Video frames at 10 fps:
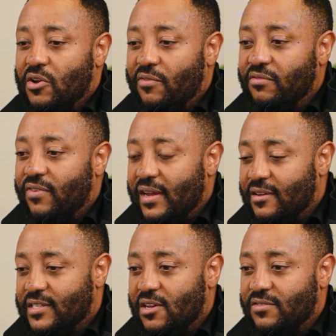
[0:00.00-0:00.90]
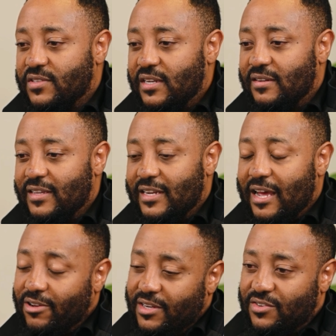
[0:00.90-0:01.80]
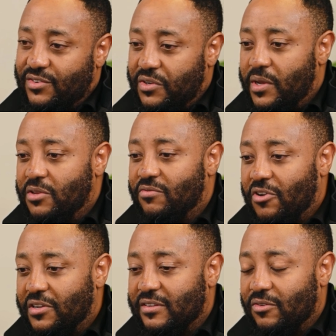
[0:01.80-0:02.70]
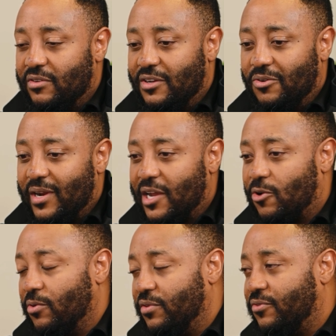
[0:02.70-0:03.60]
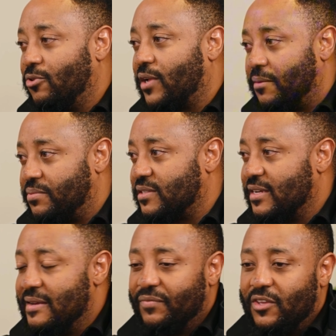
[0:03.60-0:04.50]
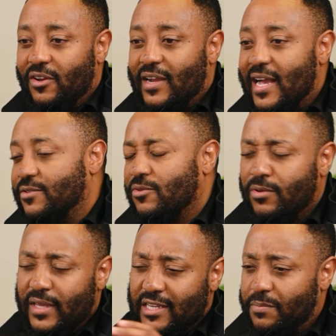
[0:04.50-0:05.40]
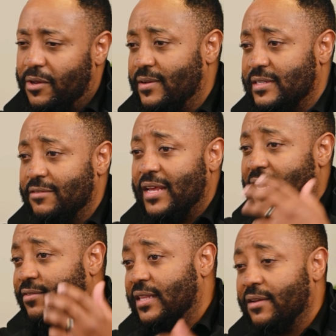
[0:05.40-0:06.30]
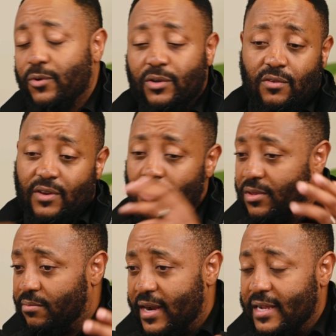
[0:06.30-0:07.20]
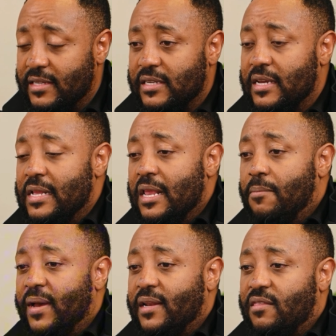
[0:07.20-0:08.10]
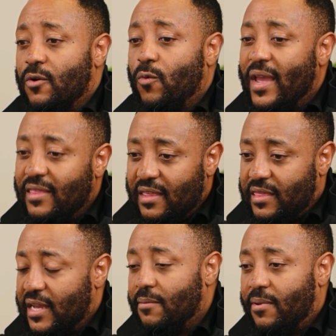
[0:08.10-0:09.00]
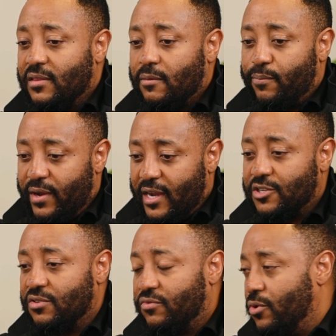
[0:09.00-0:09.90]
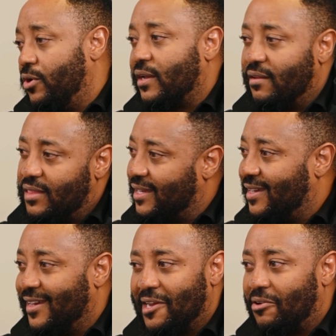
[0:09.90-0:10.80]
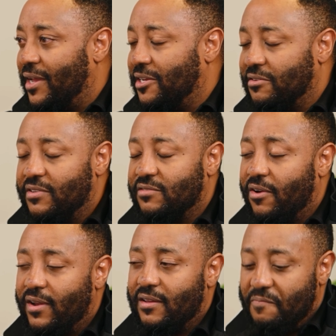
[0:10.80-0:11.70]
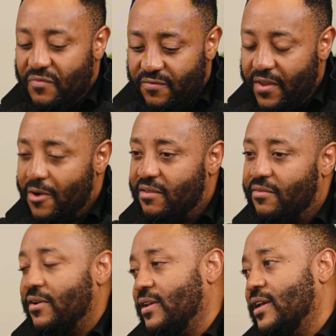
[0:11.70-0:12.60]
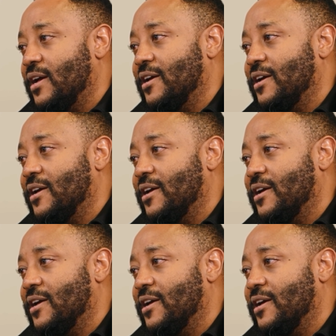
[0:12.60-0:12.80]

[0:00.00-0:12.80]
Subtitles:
often find ourselves in our industry where you've got, what I call the full cups. Guys with all the experience, they've done everything, worked on all the brands, but the way they think about the production of work and thinking and creative is very, very, very